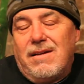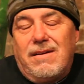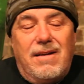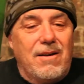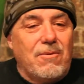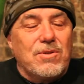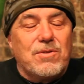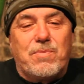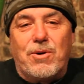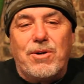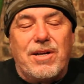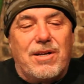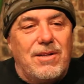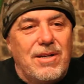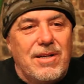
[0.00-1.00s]
It was
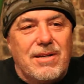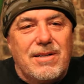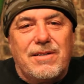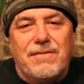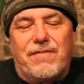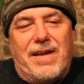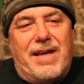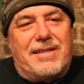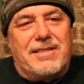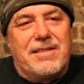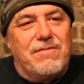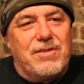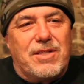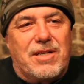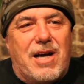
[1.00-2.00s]
pretty clear. In fact,
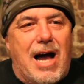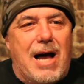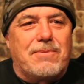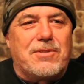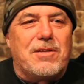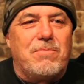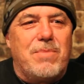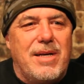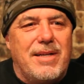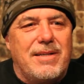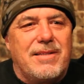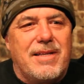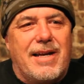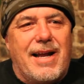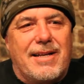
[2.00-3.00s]
even the cops
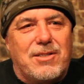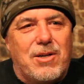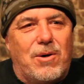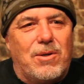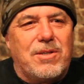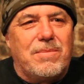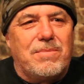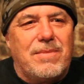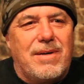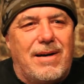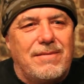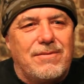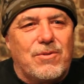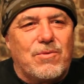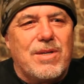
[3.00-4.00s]
admitted that I told them
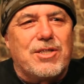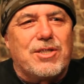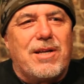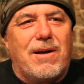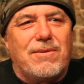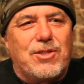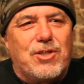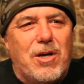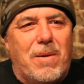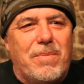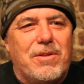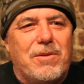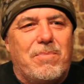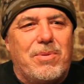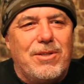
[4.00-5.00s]
the reason I was
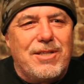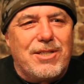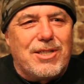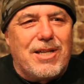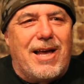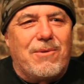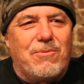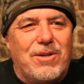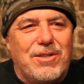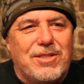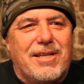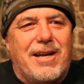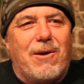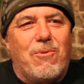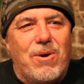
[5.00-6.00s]
jumping the police line was
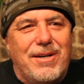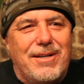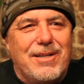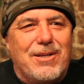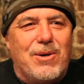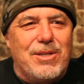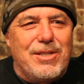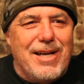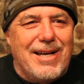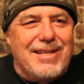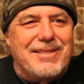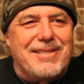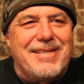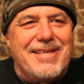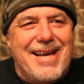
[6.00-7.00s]
that I wanted to go and yell
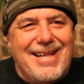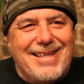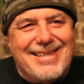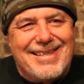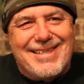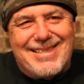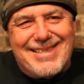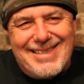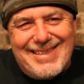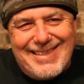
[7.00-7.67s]
at the delegates.